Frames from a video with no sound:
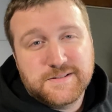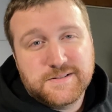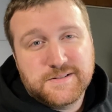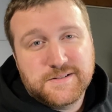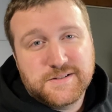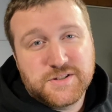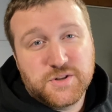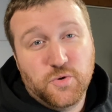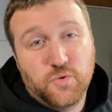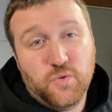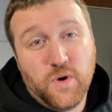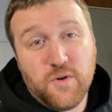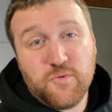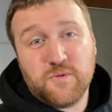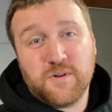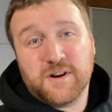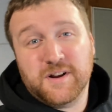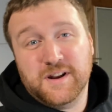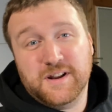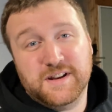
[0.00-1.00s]
So what
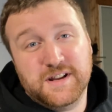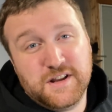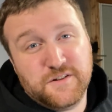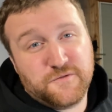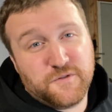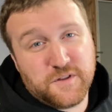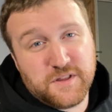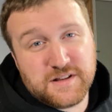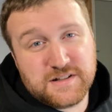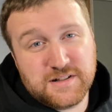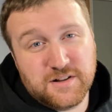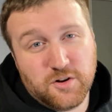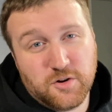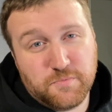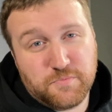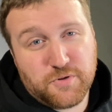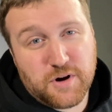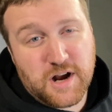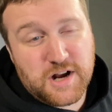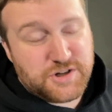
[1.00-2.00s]
we're going to need for this little
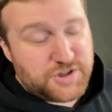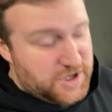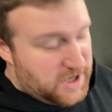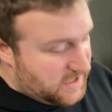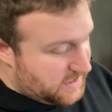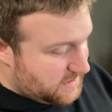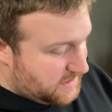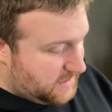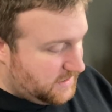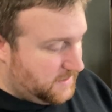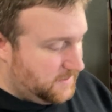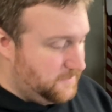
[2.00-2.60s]
project